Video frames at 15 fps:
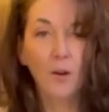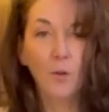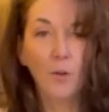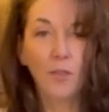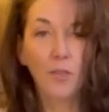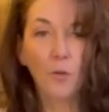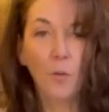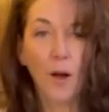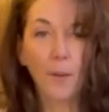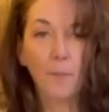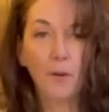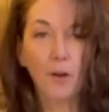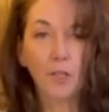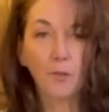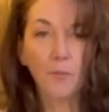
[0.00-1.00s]
with the white
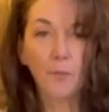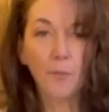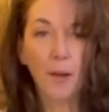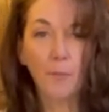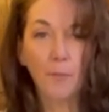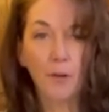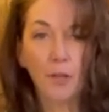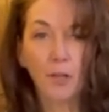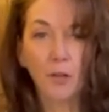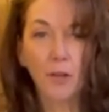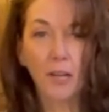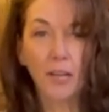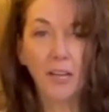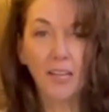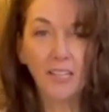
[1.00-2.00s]
parchment paper, you
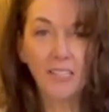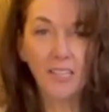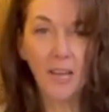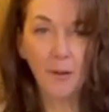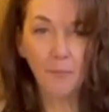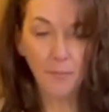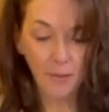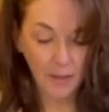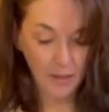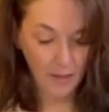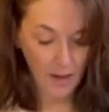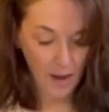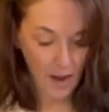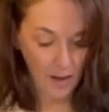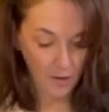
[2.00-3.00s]
can get a template
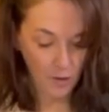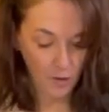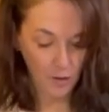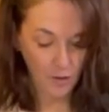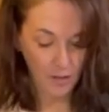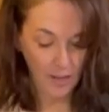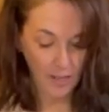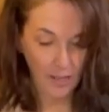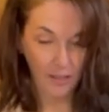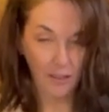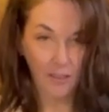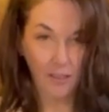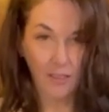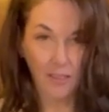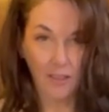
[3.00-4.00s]
underneath
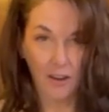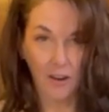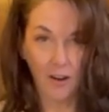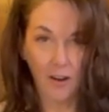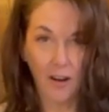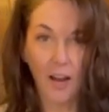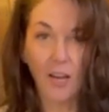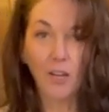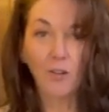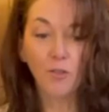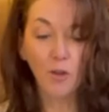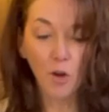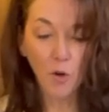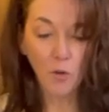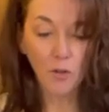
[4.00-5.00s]
there and you
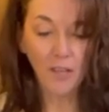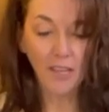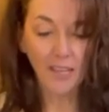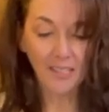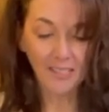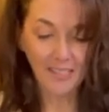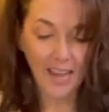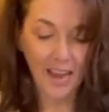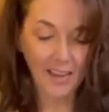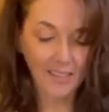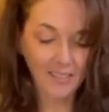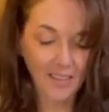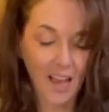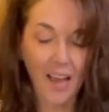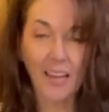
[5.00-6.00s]
know the exact
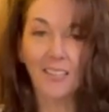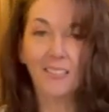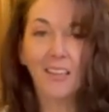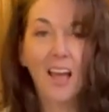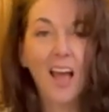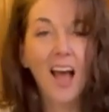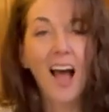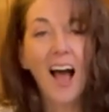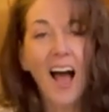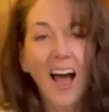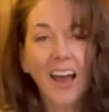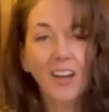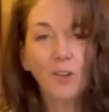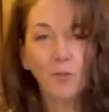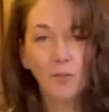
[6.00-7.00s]
size.
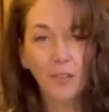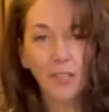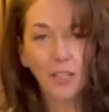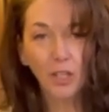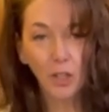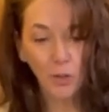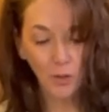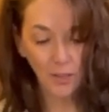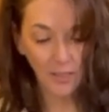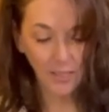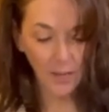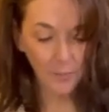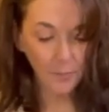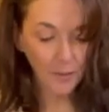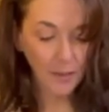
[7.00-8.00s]
I don't really use a
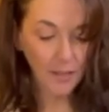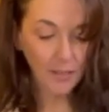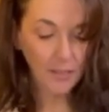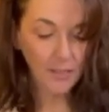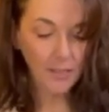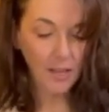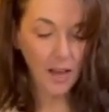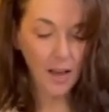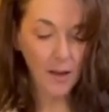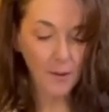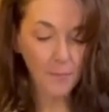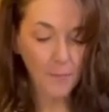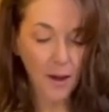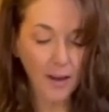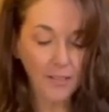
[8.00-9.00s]
template.
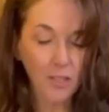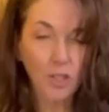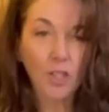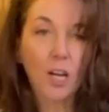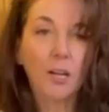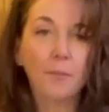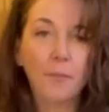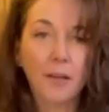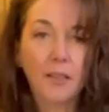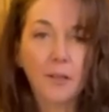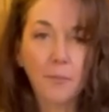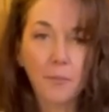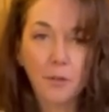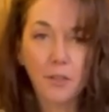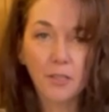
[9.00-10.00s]
Um, I just try to make
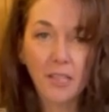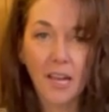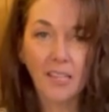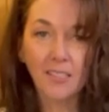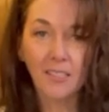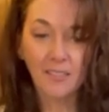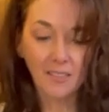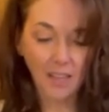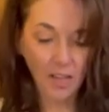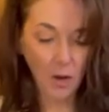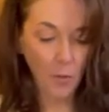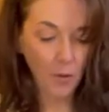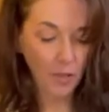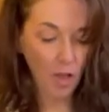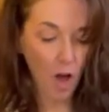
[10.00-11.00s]
them precise as I
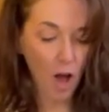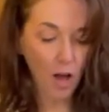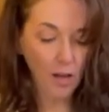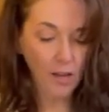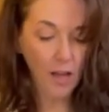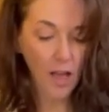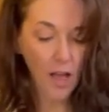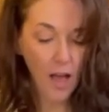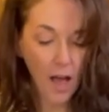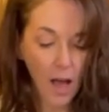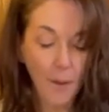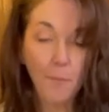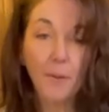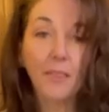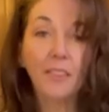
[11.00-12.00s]
go along.
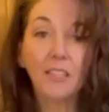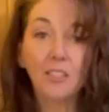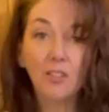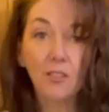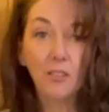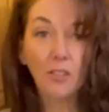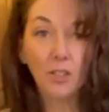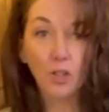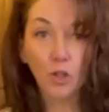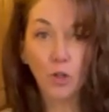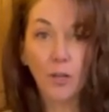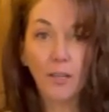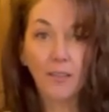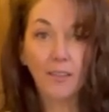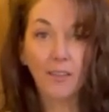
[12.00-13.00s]
Um, but this is a
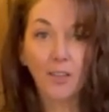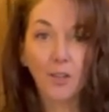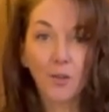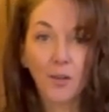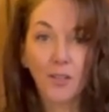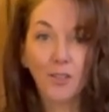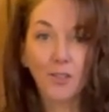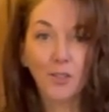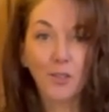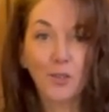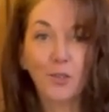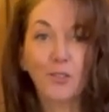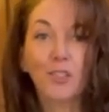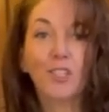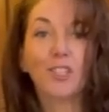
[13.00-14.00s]
trick that you can
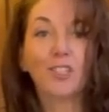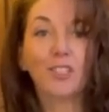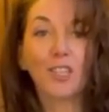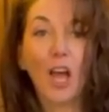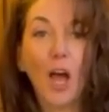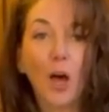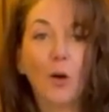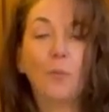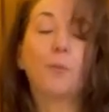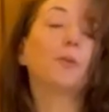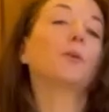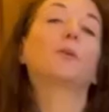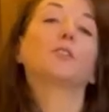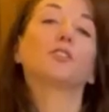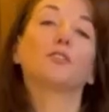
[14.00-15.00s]
do to just help
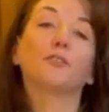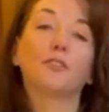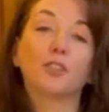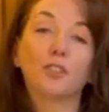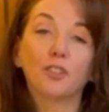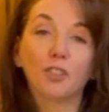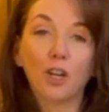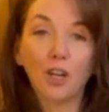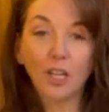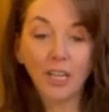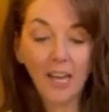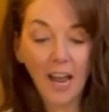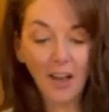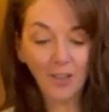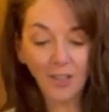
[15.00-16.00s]
you as you're first
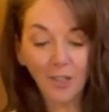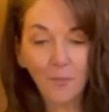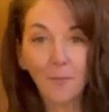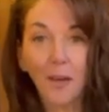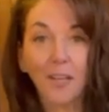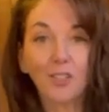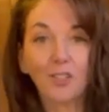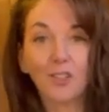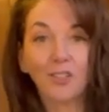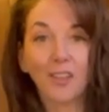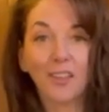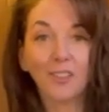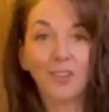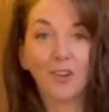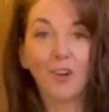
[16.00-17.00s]
starting out to make sure
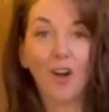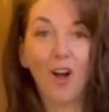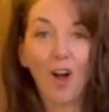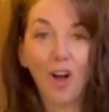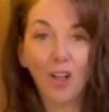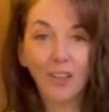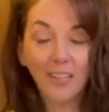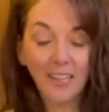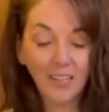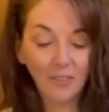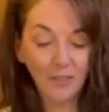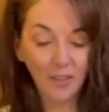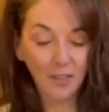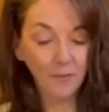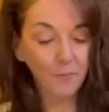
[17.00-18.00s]
that they're all
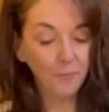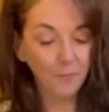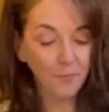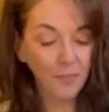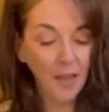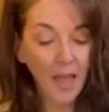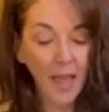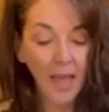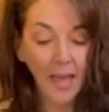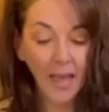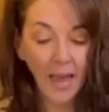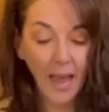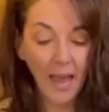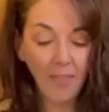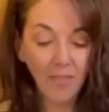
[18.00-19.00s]
even.
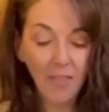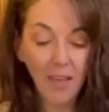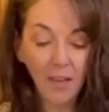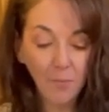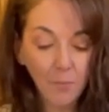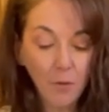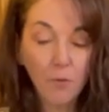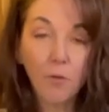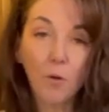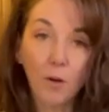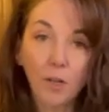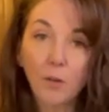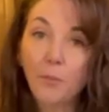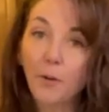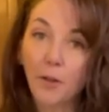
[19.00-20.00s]
And then before
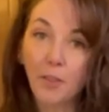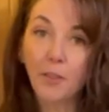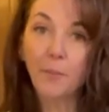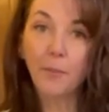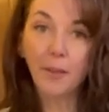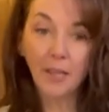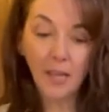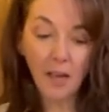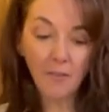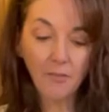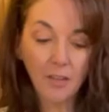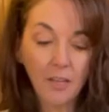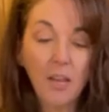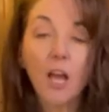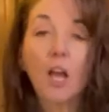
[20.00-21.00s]
you put them in the
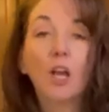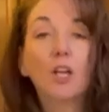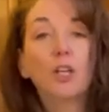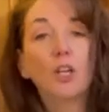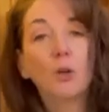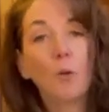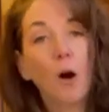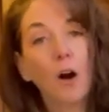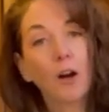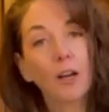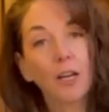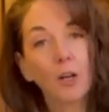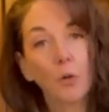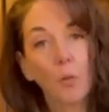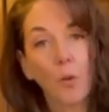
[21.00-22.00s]
oven, you are
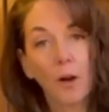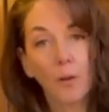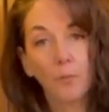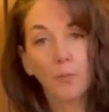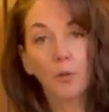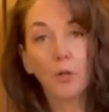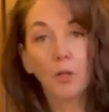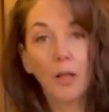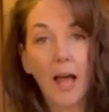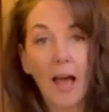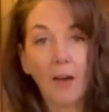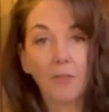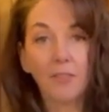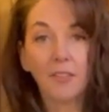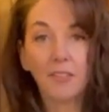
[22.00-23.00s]
gonna wanna pull
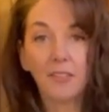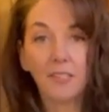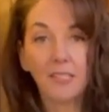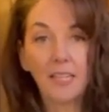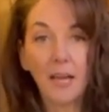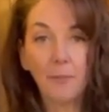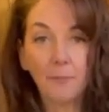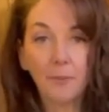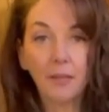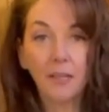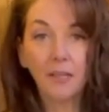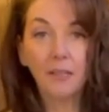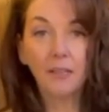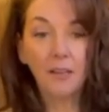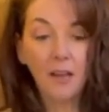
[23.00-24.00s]
out this
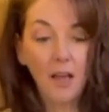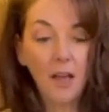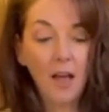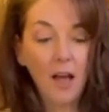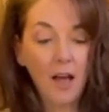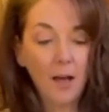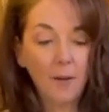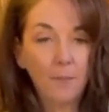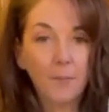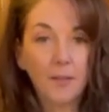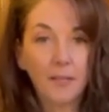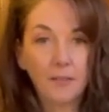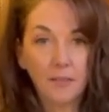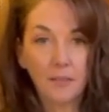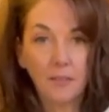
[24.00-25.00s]
template um,
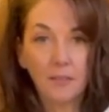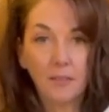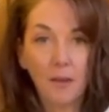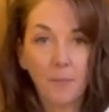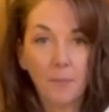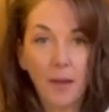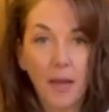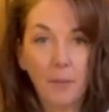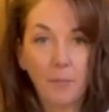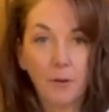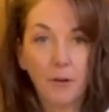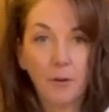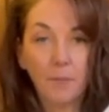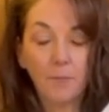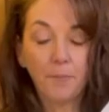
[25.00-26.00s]
because this is on
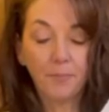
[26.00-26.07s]
paper.